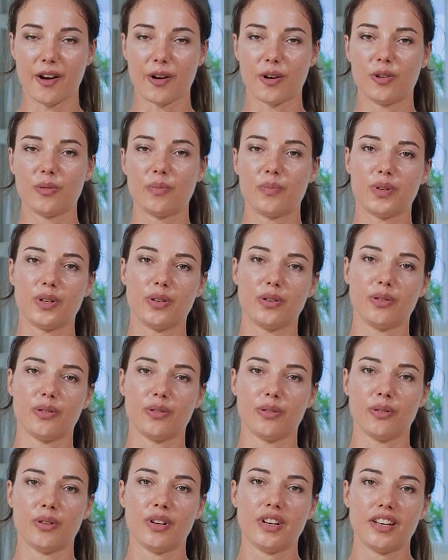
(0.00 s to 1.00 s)
I hope
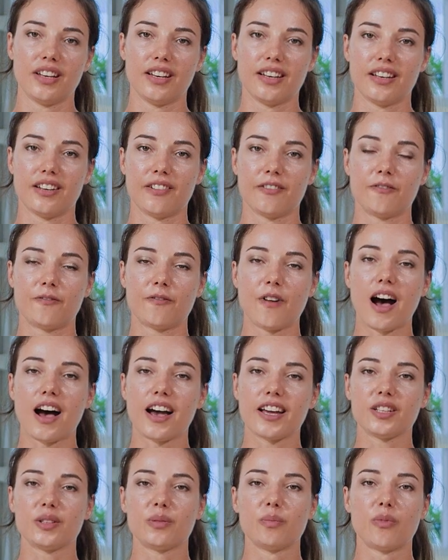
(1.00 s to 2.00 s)
you
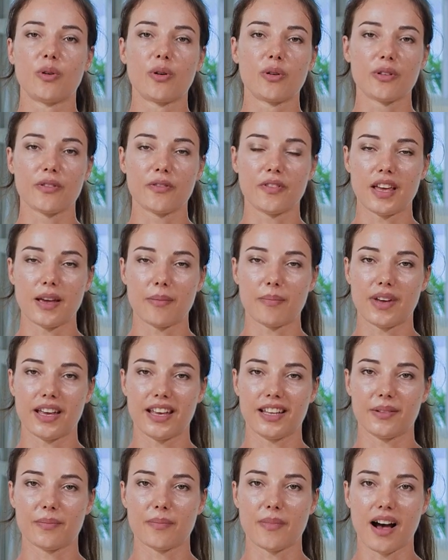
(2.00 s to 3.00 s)
find more of them
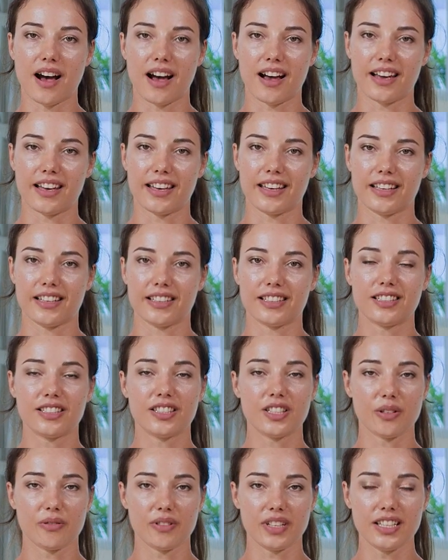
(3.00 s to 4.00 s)
in my
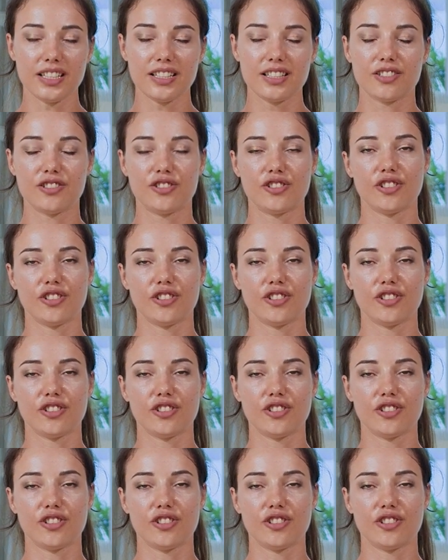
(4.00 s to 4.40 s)
series,